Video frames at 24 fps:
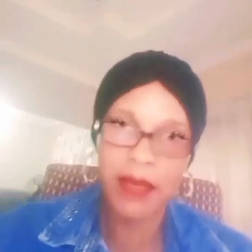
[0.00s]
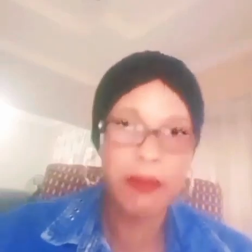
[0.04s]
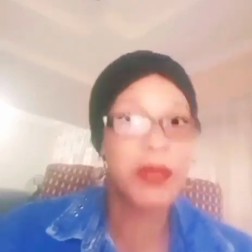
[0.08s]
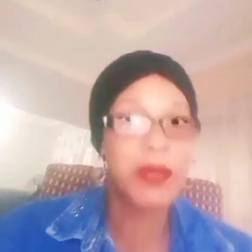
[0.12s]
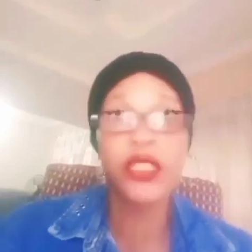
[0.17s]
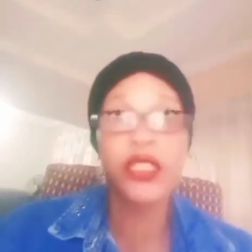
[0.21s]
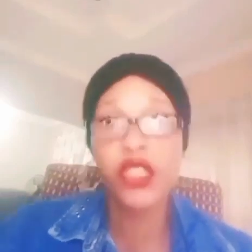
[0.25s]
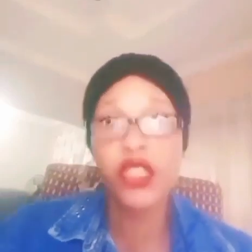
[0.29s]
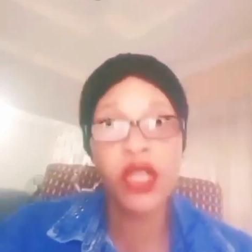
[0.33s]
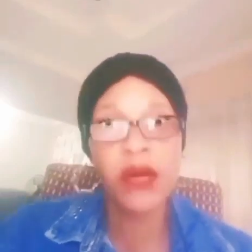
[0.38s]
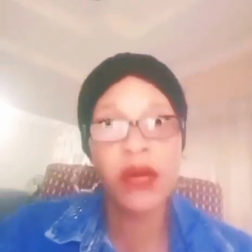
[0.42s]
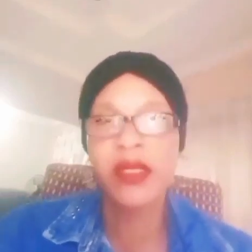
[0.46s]

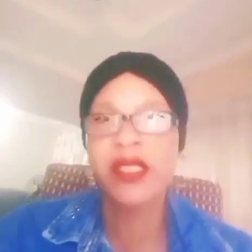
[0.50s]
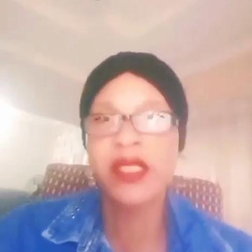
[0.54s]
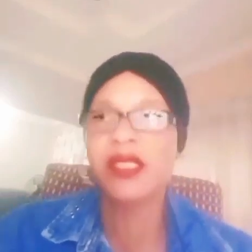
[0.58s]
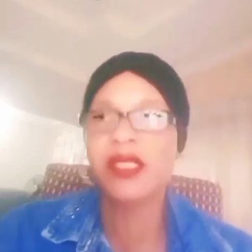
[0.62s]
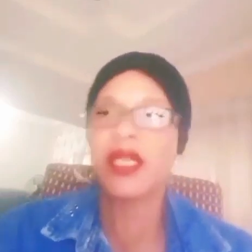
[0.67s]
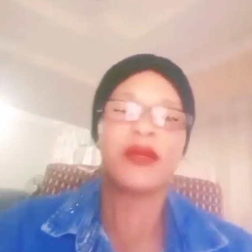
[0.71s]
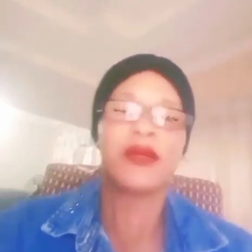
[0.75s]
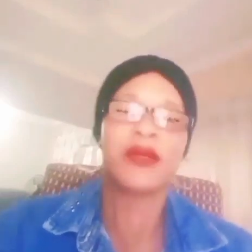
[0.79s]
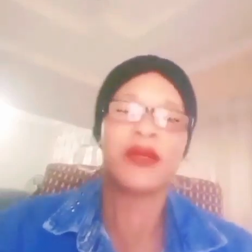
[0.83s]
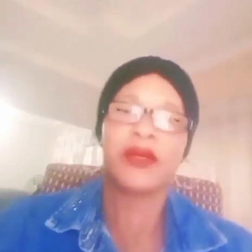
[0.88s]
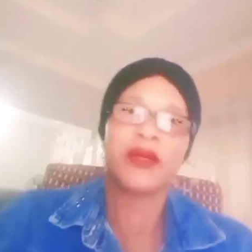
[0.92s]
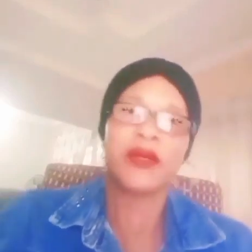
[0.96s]
Majority
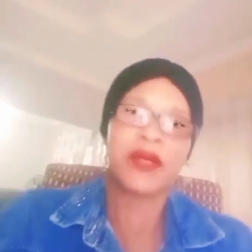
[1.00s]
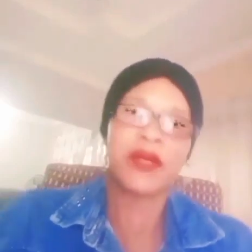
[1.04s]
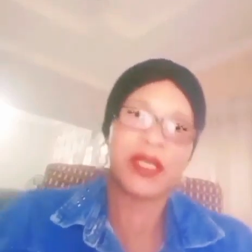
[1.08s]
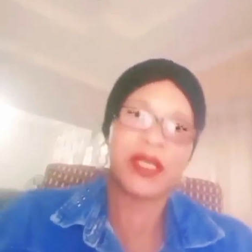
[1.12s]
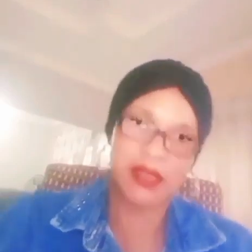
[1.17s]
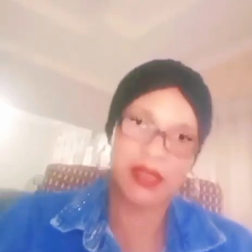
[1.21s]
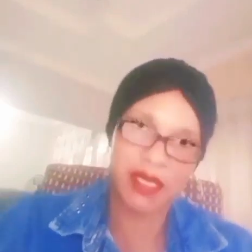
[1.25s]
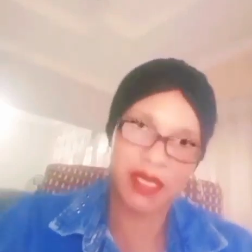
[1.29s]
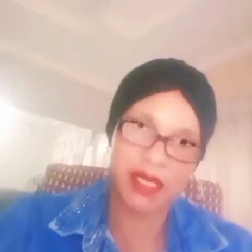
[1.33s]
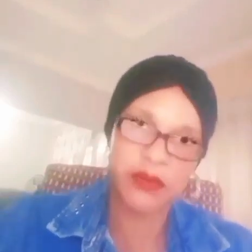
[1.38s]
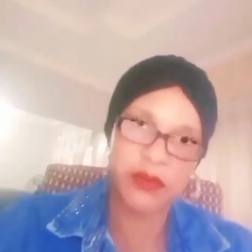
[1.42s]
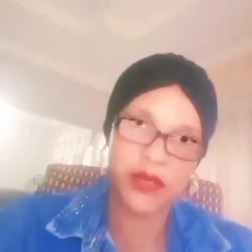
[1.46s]
are not gonna
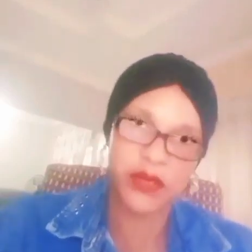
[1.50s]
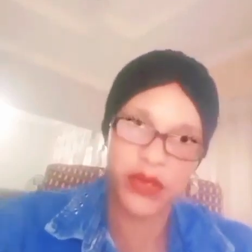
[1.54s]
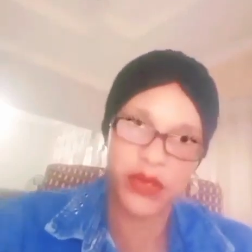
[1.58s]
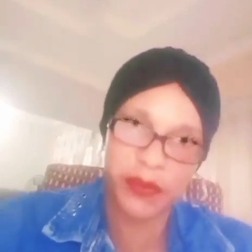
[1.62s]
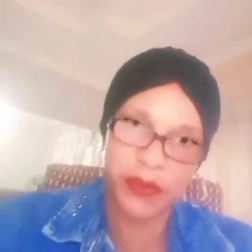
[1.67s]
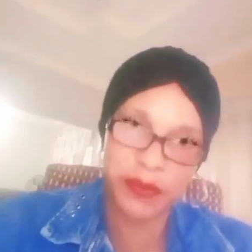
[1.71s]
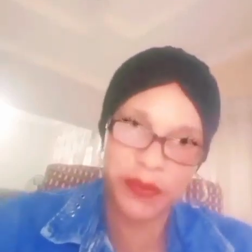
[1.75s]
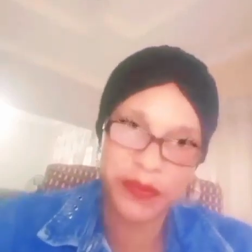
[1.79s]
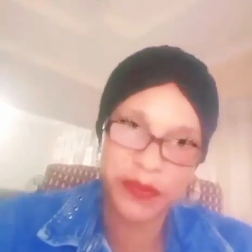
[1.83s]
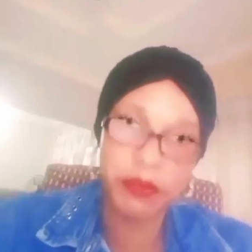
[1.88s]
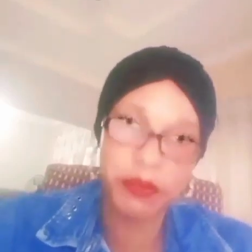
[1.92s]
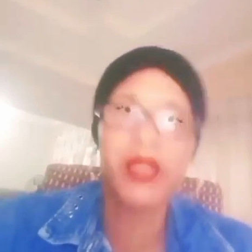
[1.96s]
accept you.
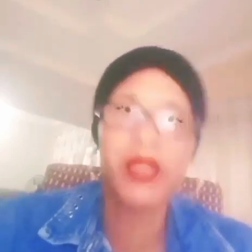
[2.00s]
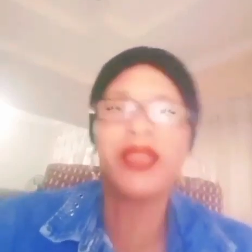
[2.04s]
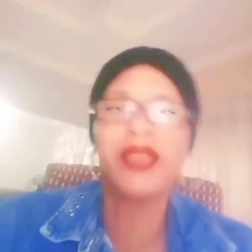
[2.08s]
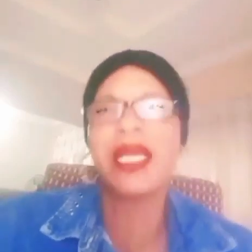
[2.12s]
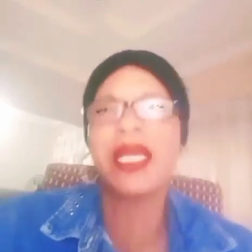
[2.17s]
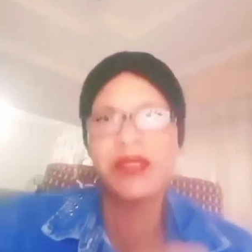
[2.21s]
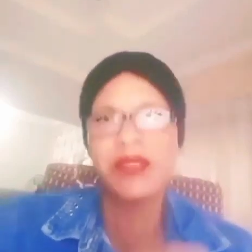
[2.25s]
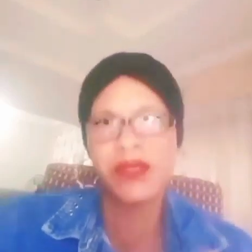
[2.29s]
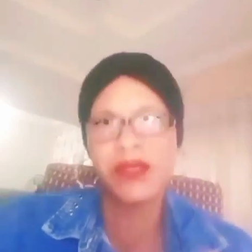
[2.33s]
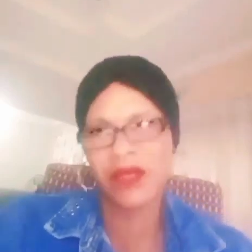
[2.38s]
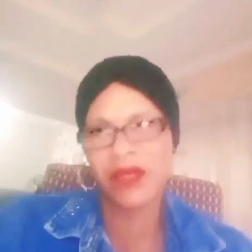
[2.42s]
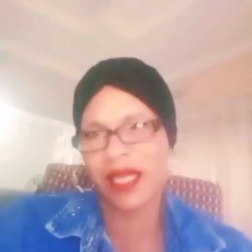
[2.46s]
But
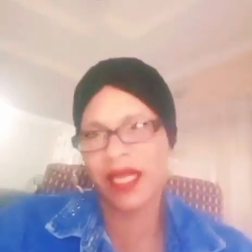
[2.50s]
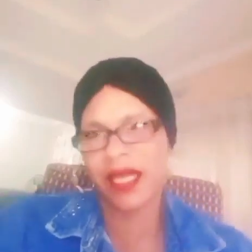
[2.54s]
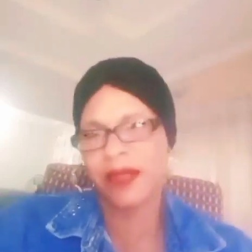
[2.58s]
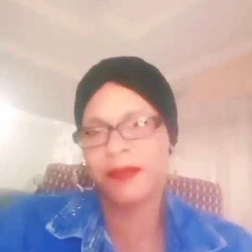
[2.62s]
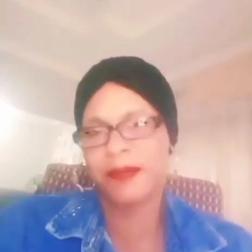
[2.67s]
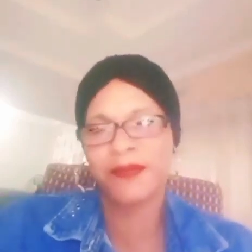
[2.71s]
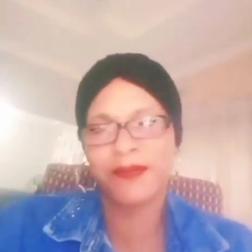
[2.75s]
that's okay.